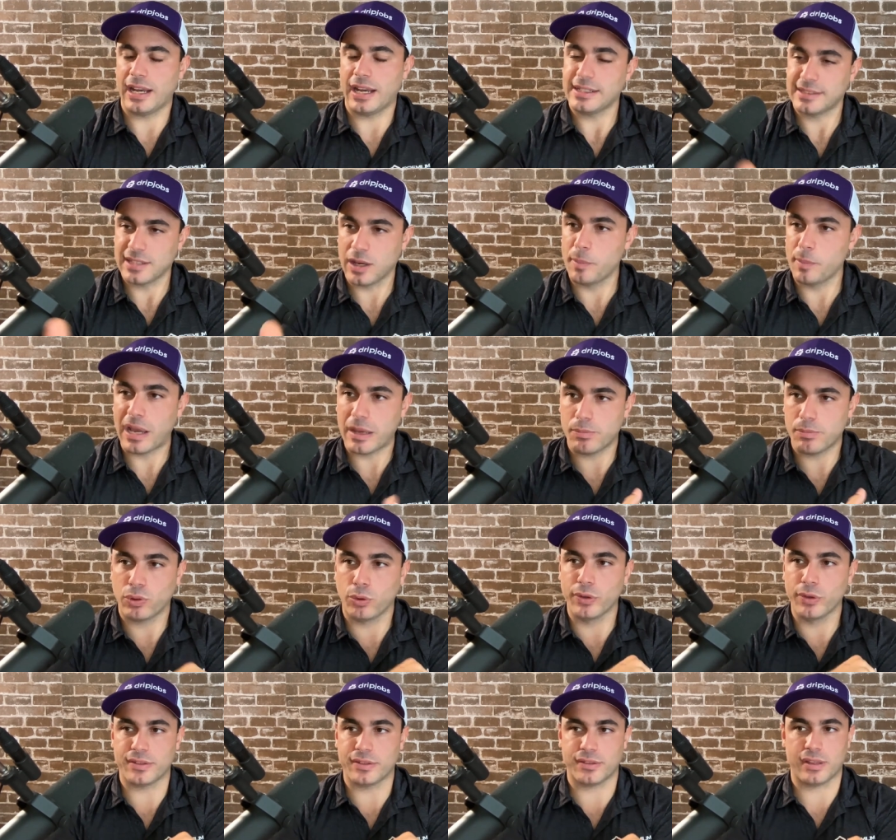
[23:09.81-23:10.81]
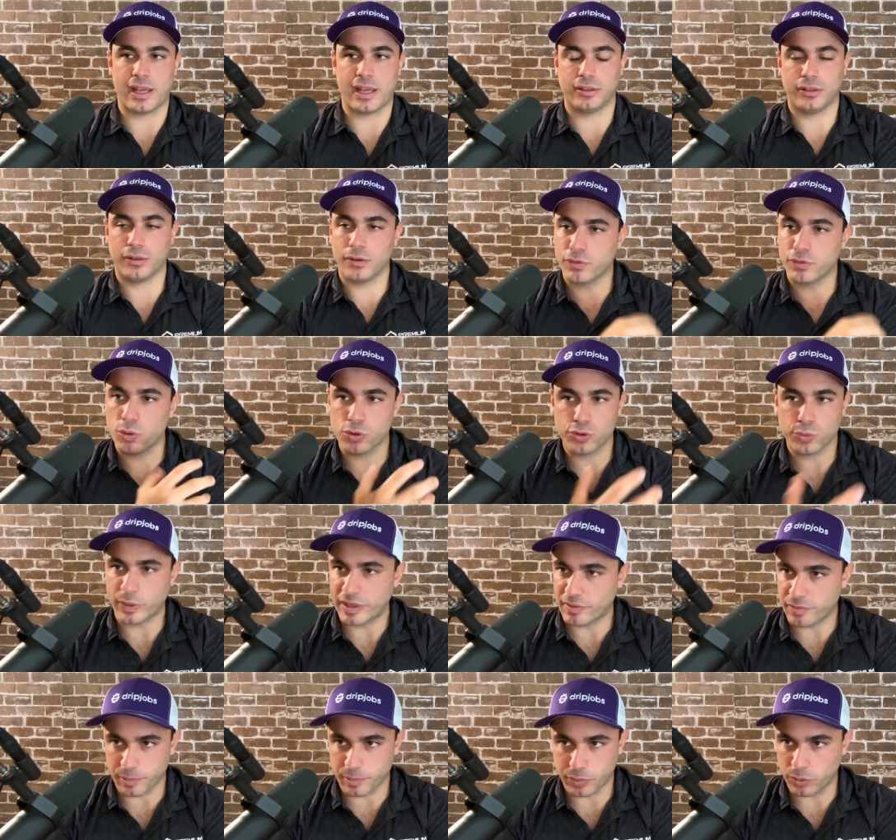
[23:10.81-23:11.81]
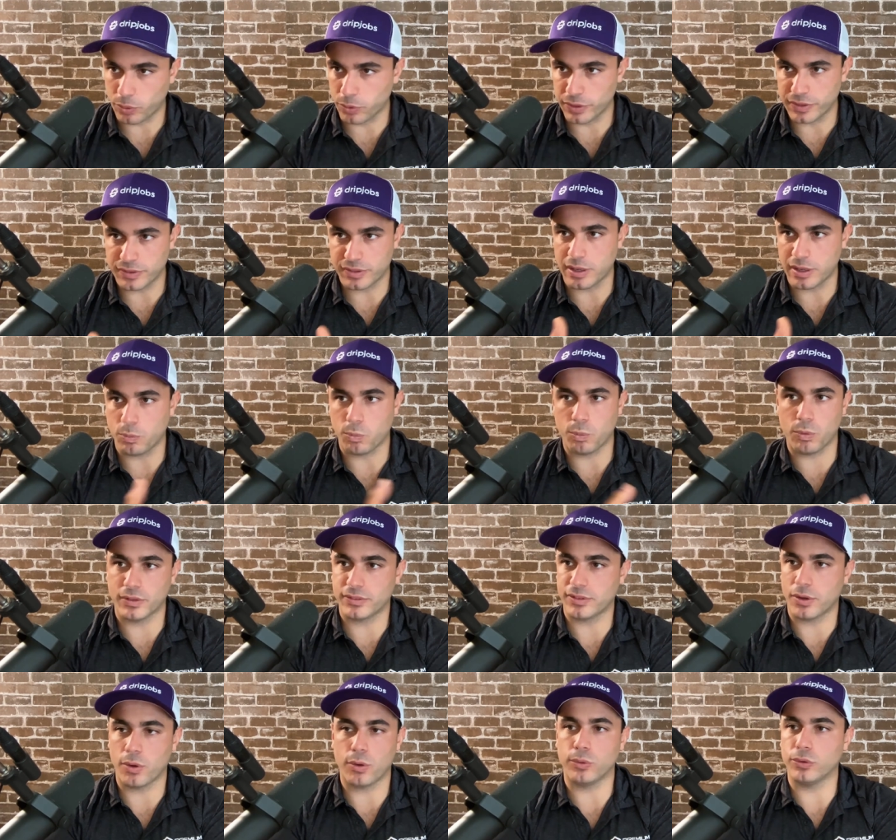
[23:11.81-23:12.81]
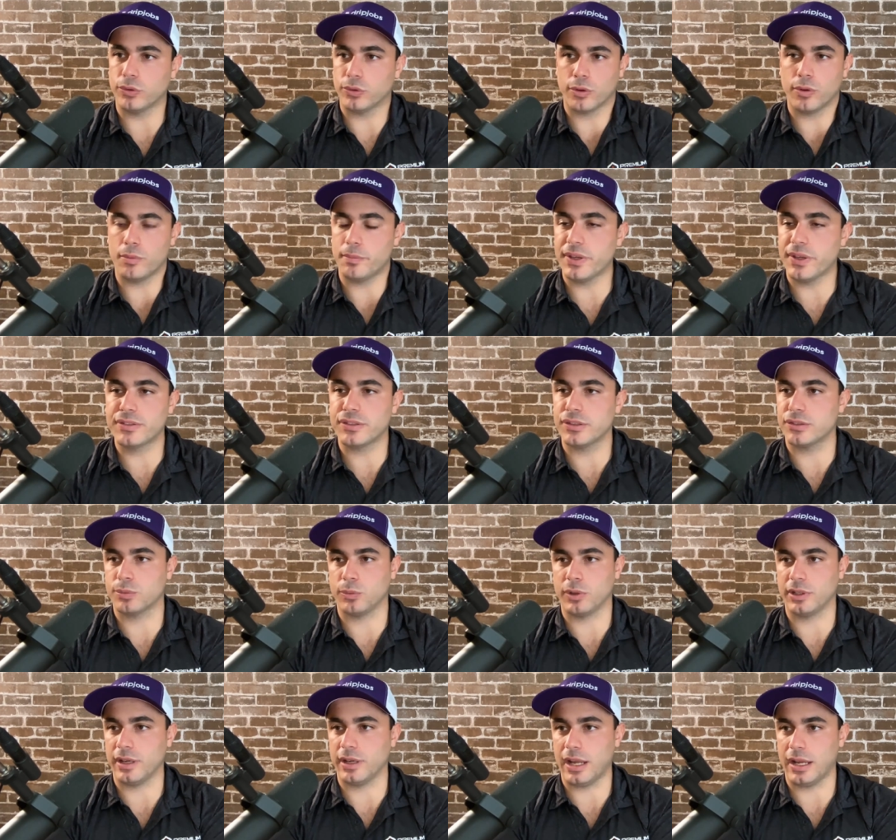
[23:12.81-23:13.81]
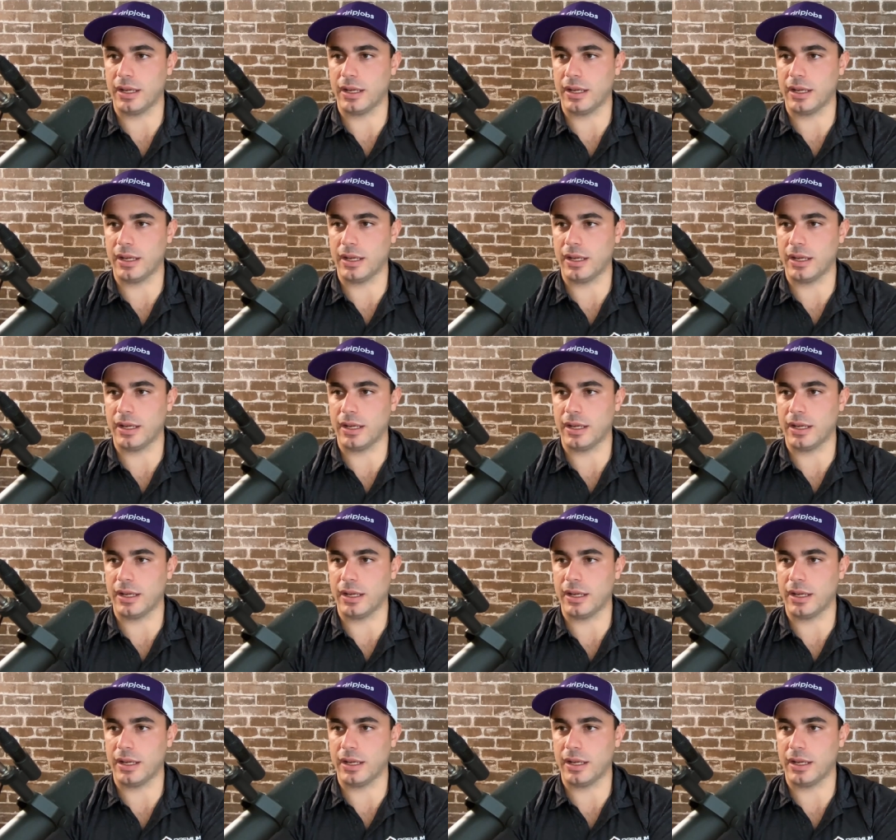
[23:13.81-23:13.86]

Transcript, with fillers: And I tell my employees that, you know, of course, we have employees that want to own their own business one day.